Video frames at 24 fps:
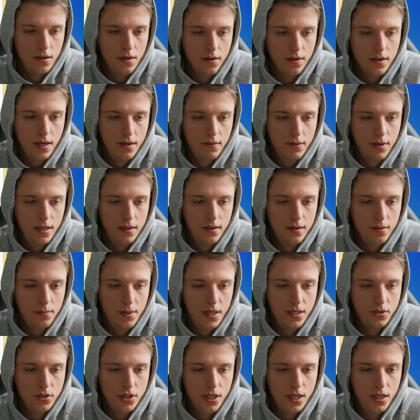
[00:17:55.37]
Okay, wait, the
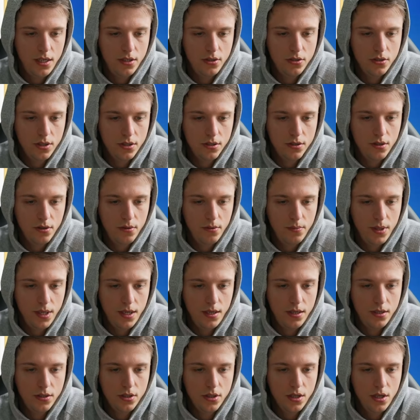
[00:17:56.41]
main change is the home
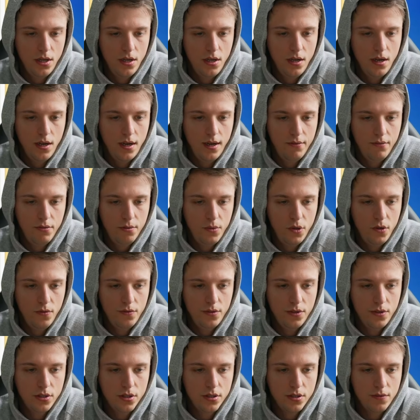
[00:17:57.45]
page. I've removed
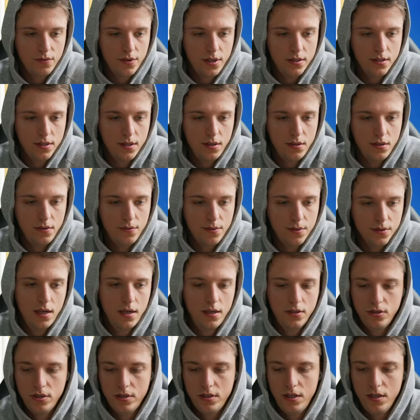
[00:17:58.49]
the justify center. I
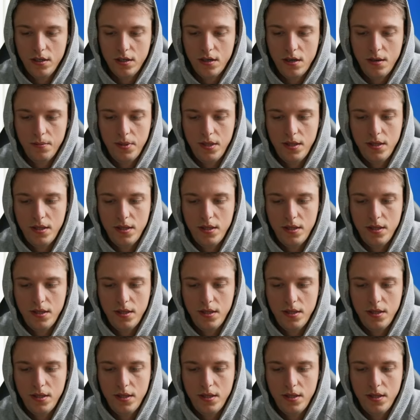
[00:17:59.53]
just need to copy